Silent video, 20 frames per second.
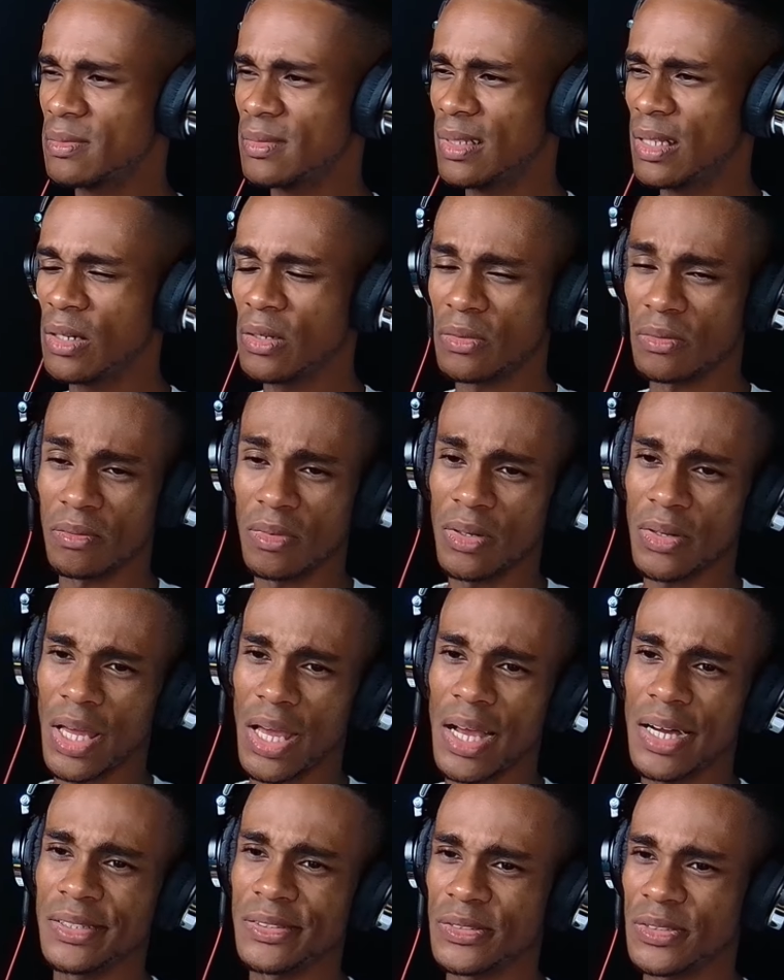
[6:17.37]
oh,
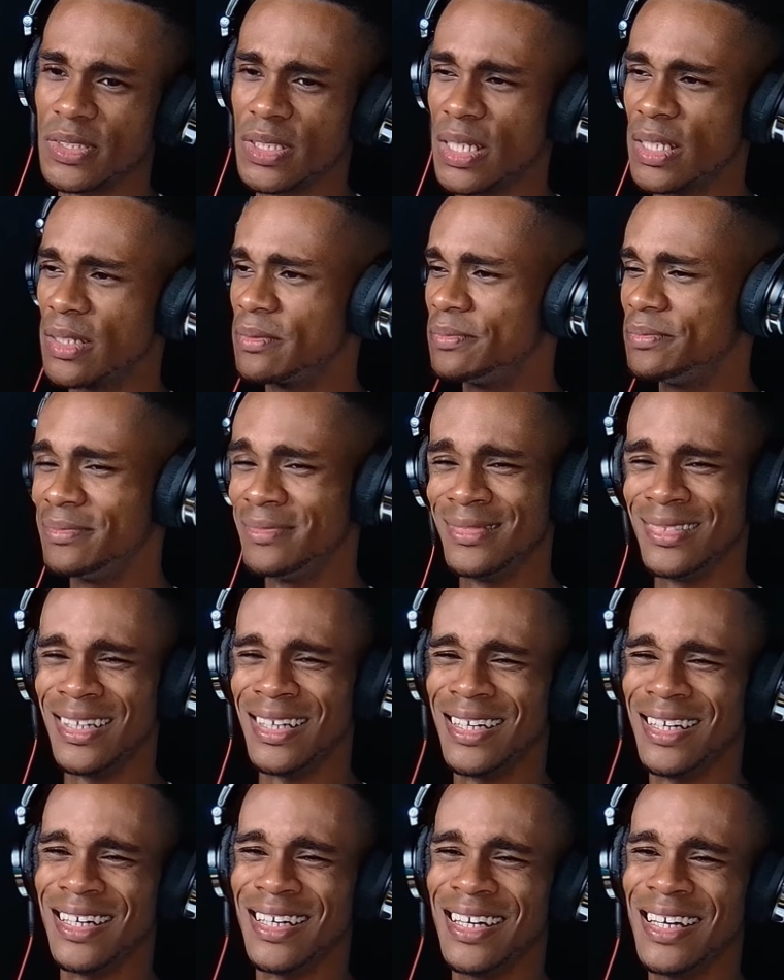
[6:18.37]
okay, I understand.
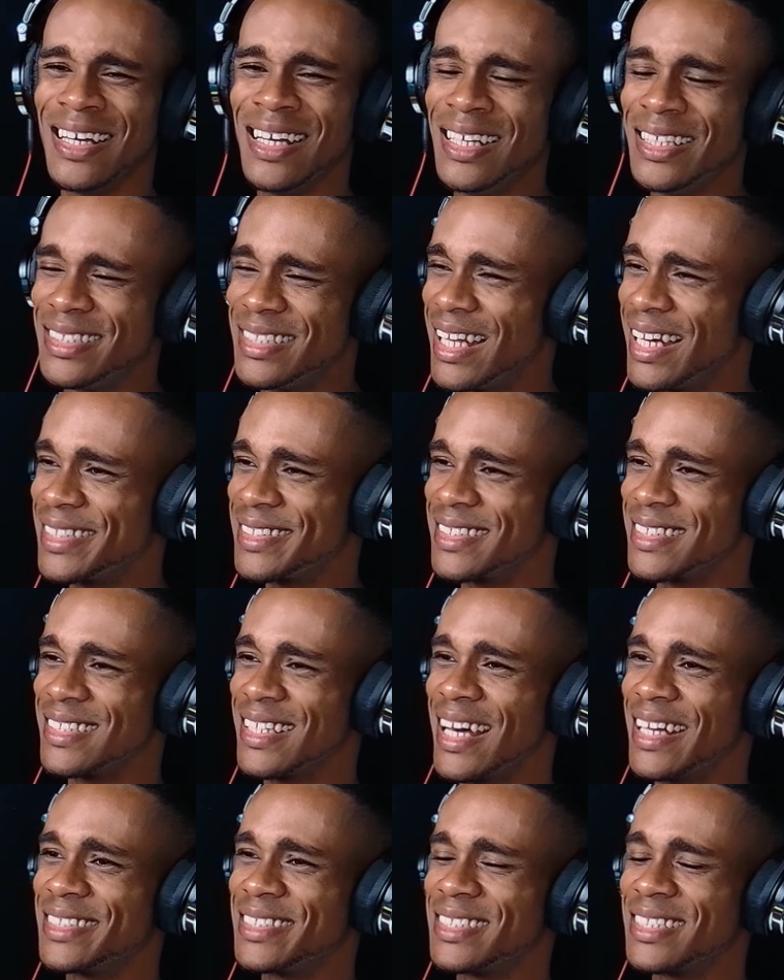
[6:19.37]
That's it.
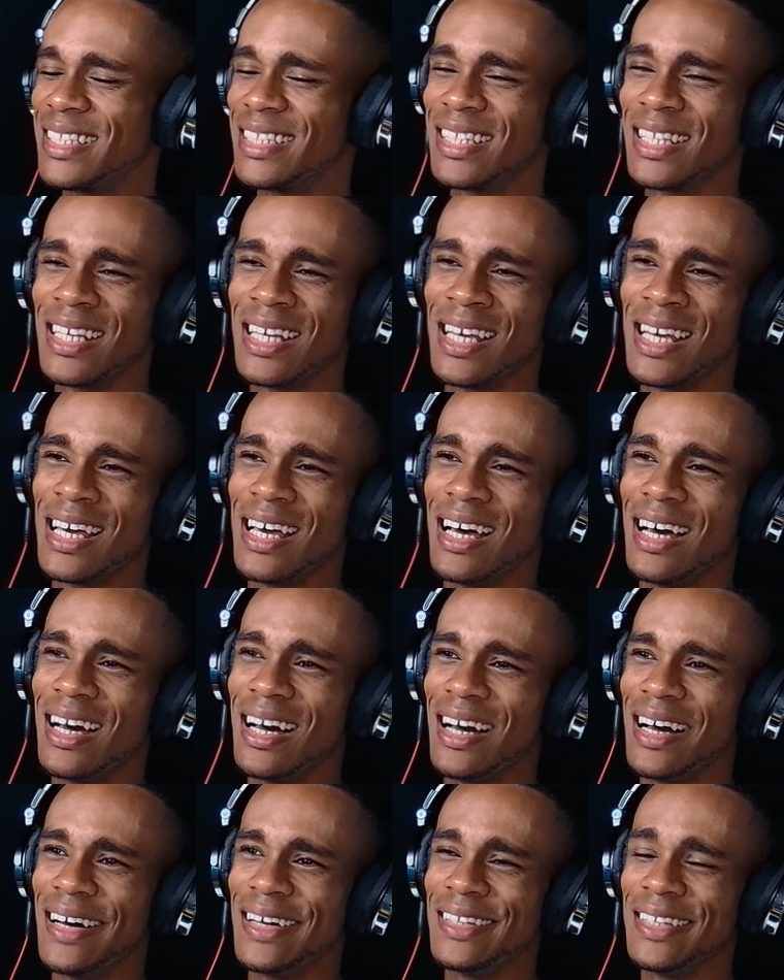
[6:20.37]
Ladies
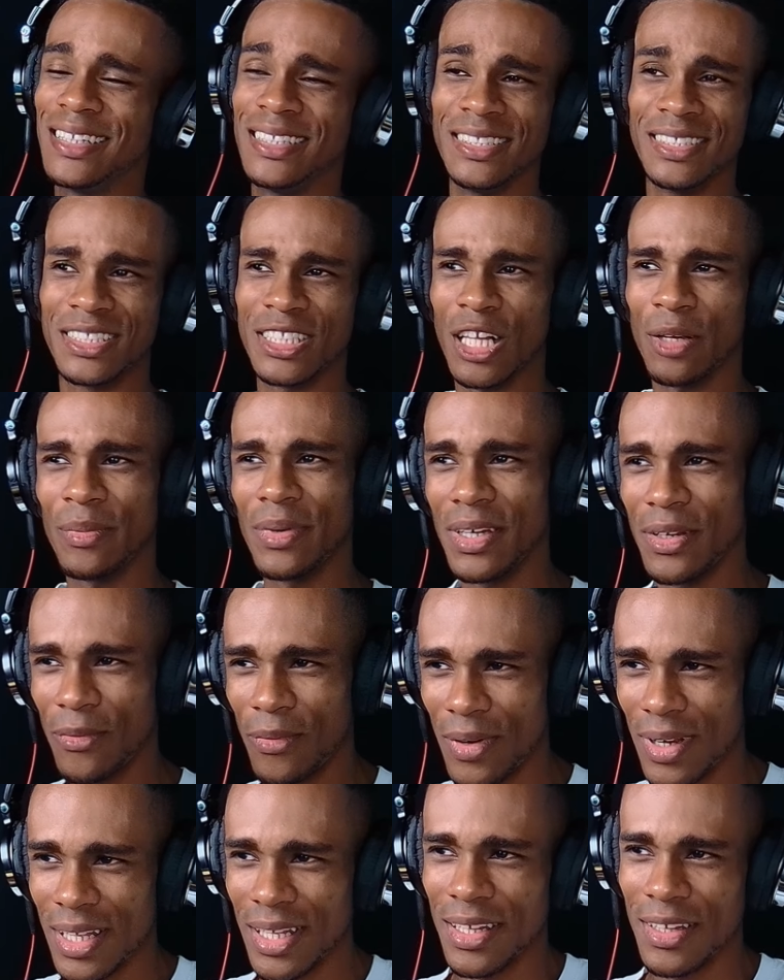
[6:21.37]
and gentlemen,
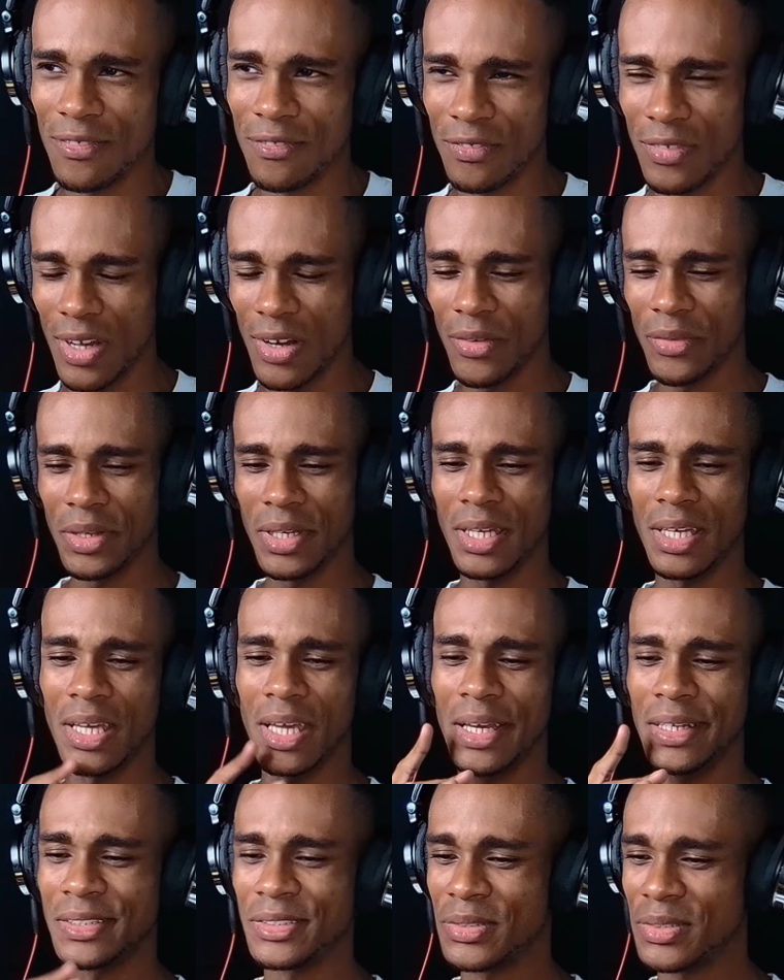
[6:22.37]
what a very
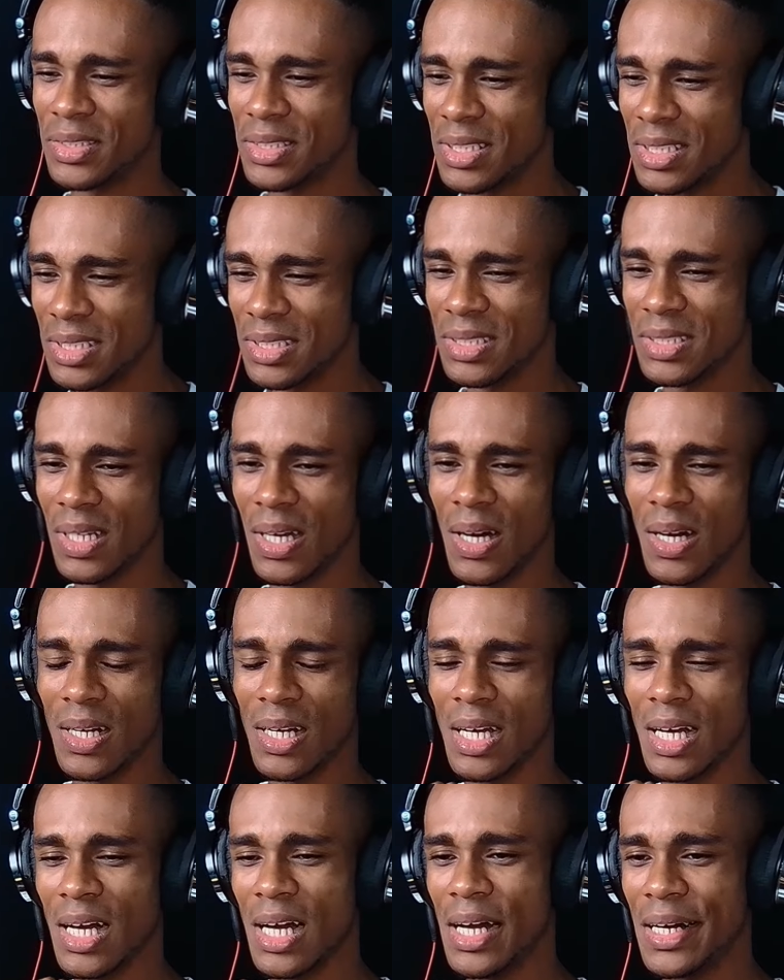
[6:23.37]
interesting
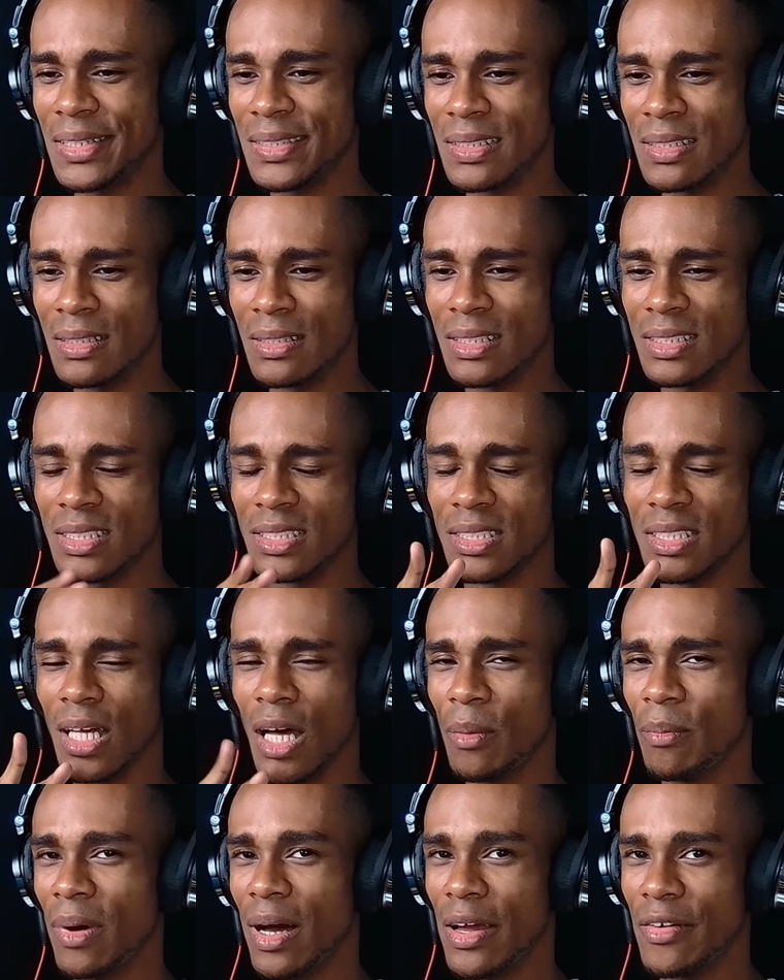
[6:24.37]
song. This is
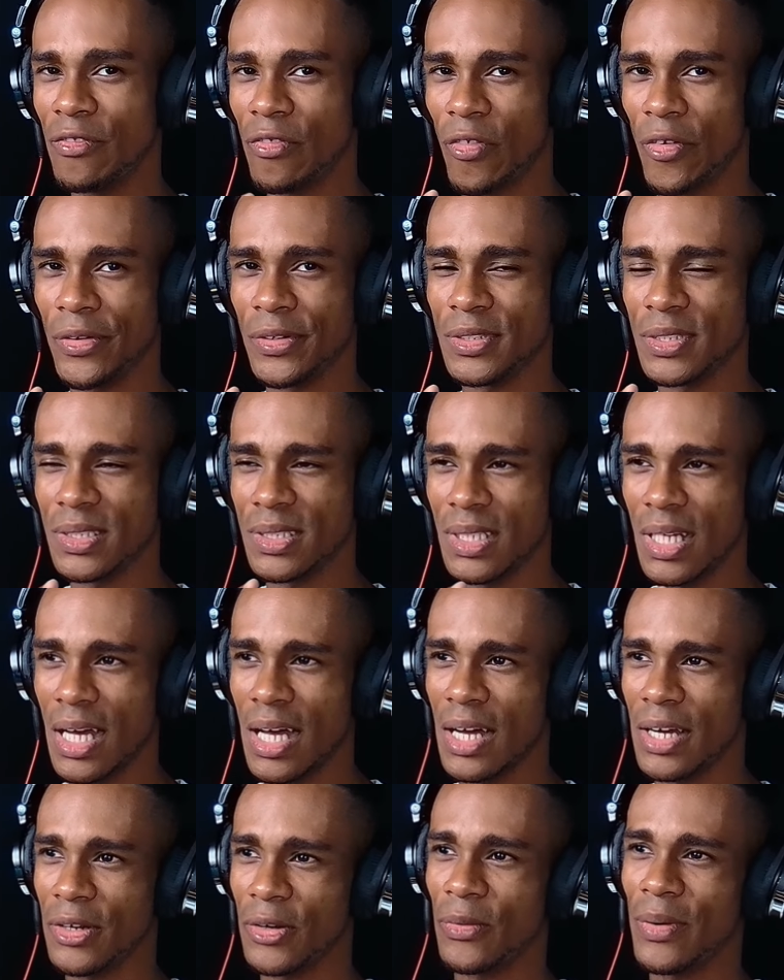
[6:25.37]
not my first
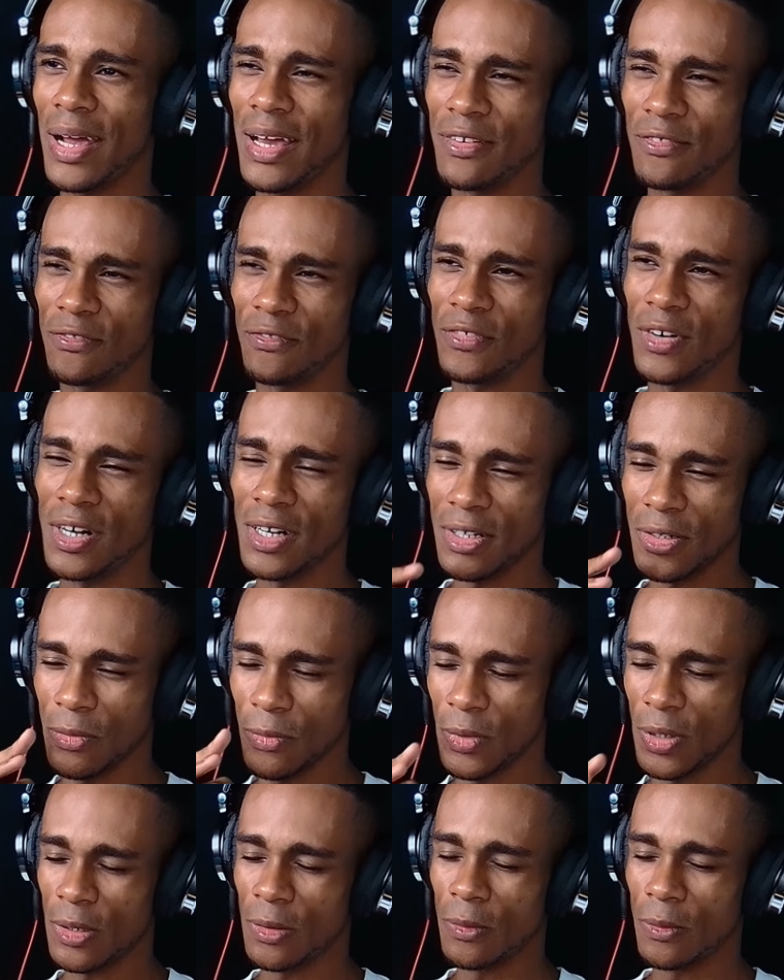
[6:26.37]
Grand Funk
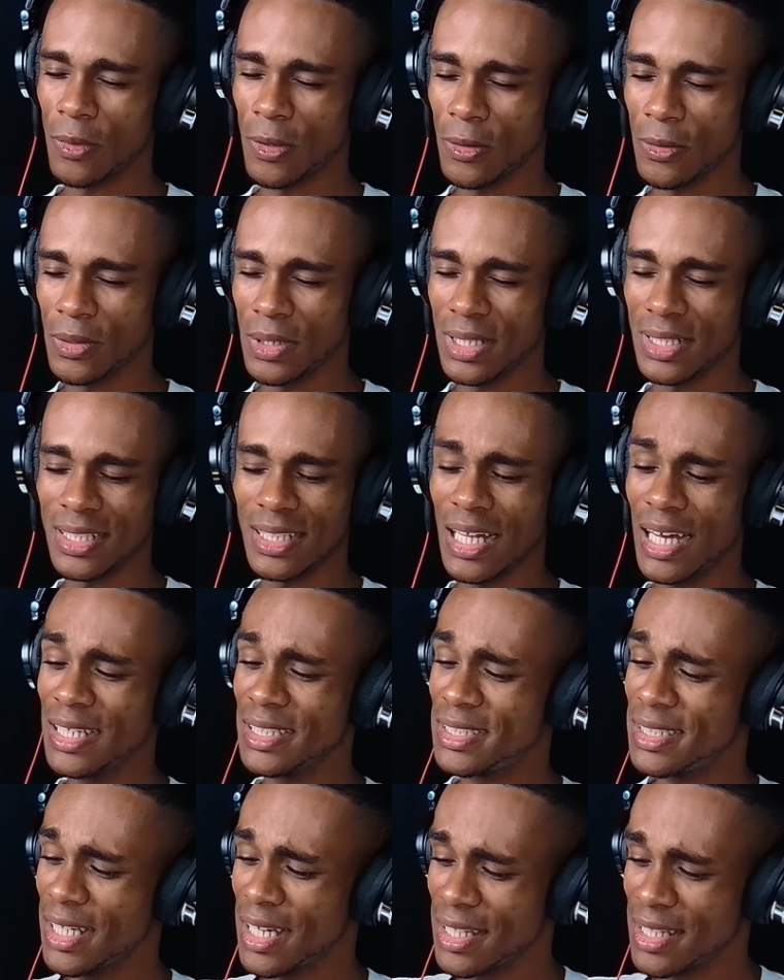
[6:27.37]
Railroad. Did I
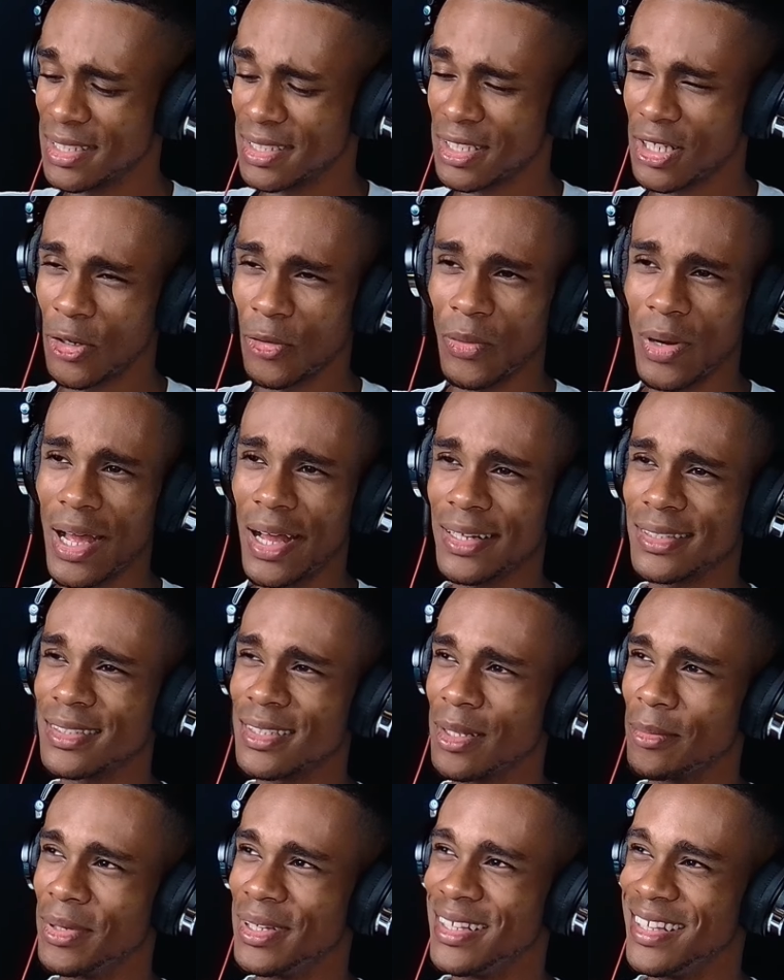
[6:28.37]
say this correct?
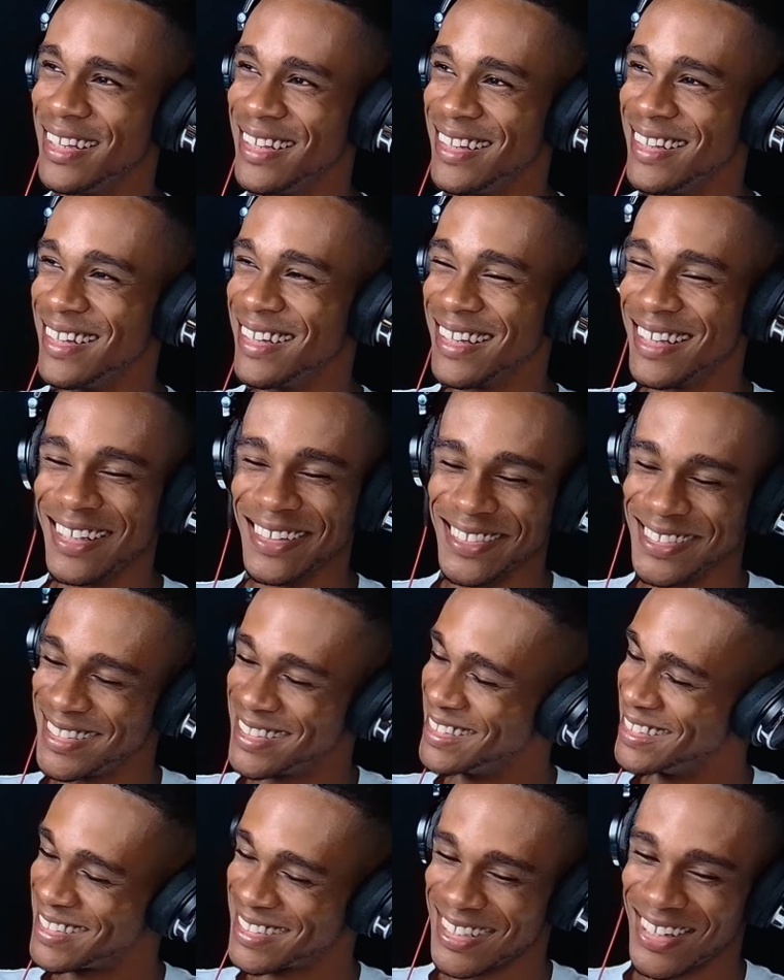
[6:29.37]
Let me
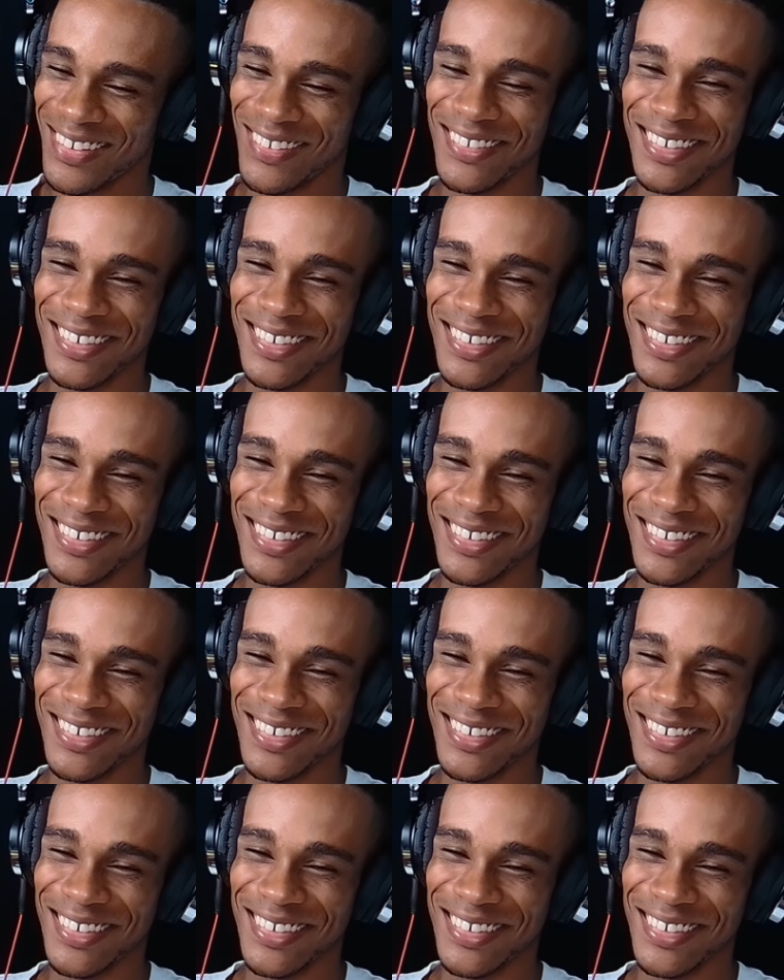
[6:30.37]
sorry.